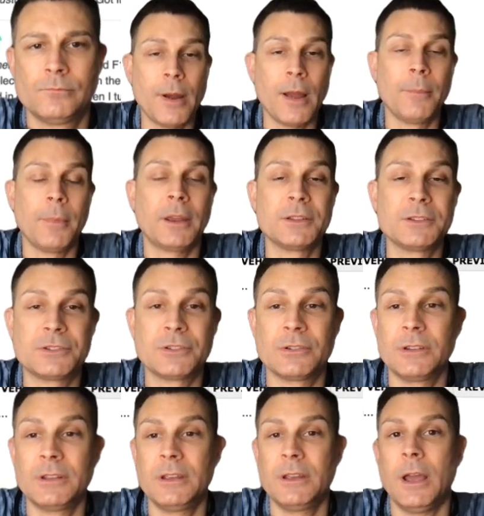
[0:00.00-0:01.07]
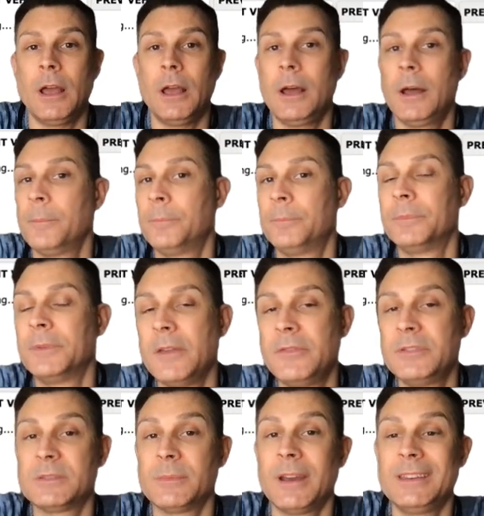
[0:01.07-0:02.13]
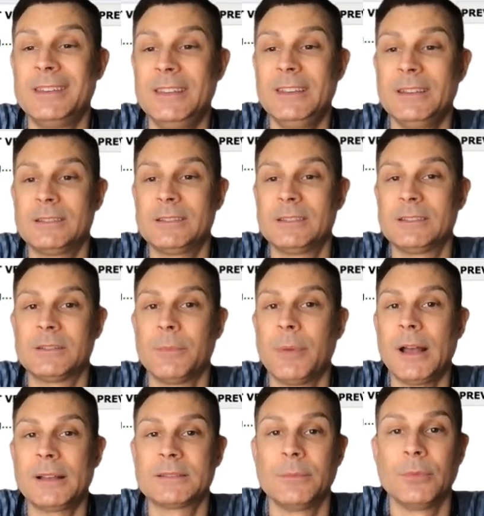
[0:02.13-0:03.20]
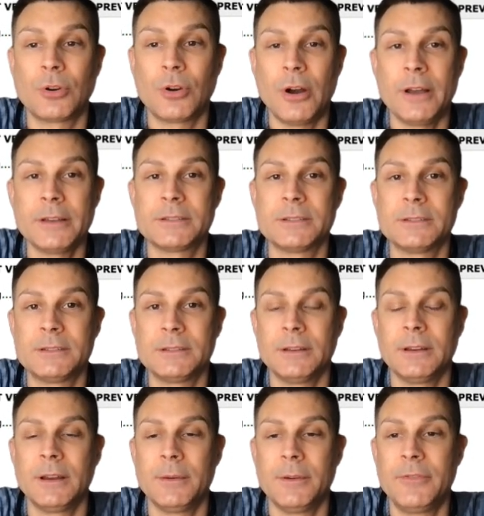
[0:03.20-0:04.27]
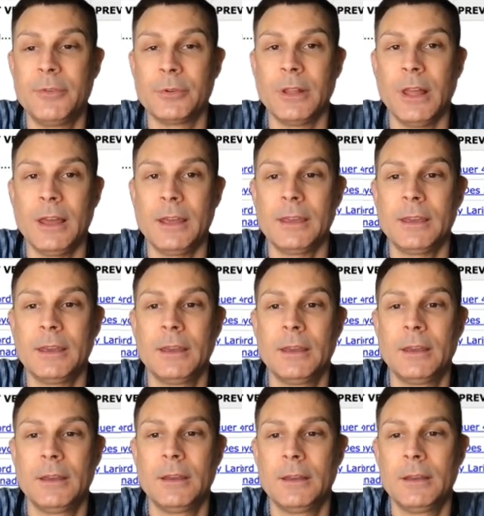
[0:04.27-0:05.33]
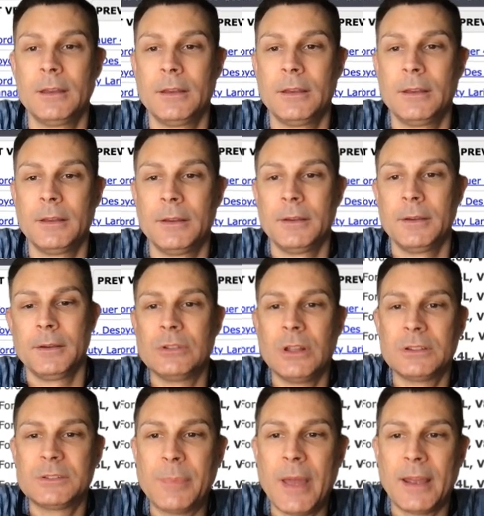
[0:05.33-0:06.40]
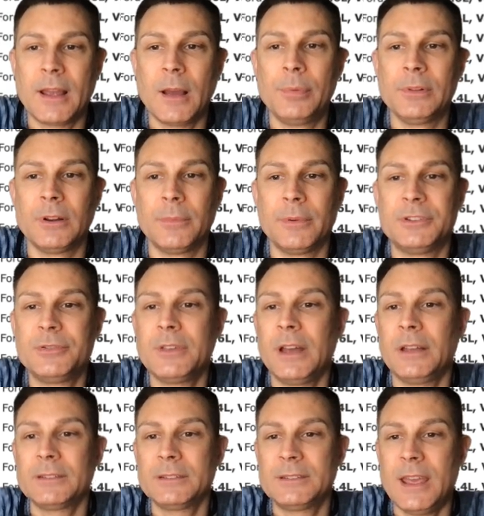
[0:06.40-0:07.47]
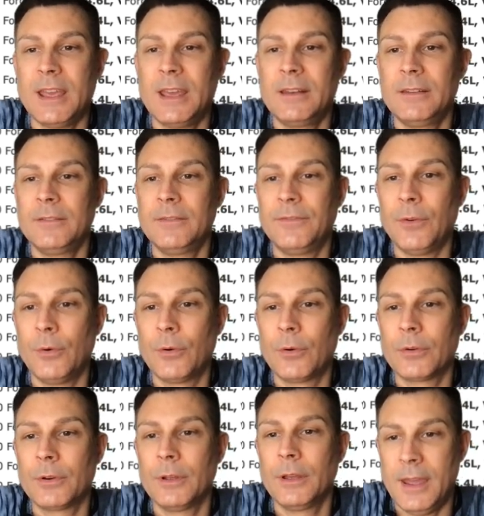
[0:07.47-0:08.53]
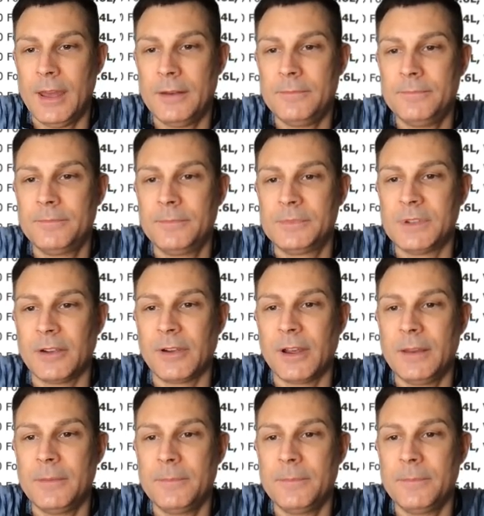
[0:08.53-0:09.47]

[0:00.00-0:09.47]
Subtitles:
Problem. I can certainly give you some ideas and some possible causes if you would like. So let's back up a little bit. 2010 Ford van, is that right?